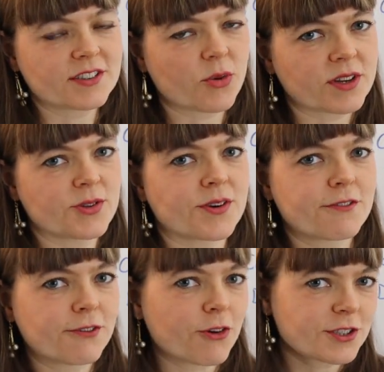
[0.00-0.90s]
is going to
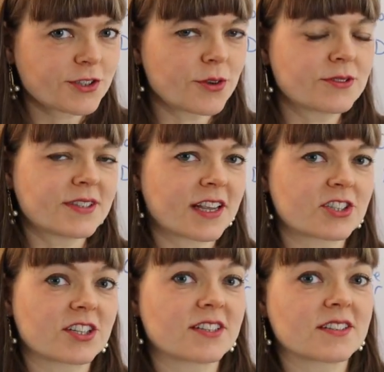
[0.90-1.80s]
enforce those
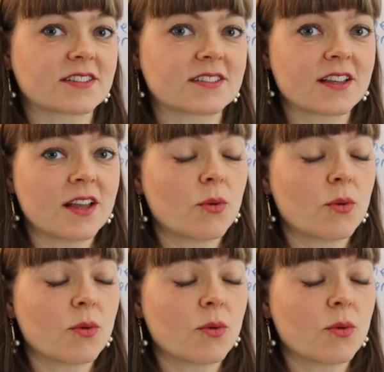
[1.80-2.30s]
sanctions,